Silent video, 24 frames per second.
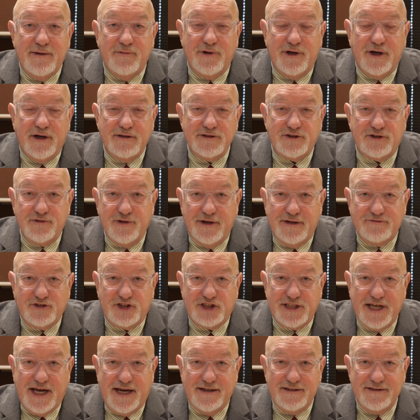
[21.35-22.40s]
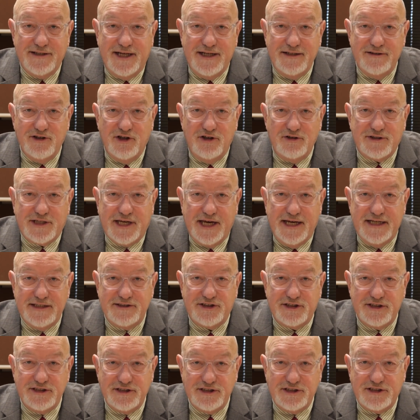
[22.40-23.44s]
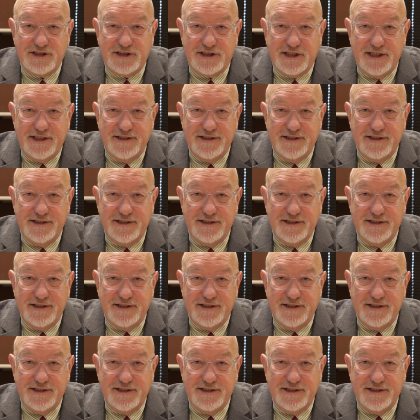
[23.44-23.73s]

We also have satellite locations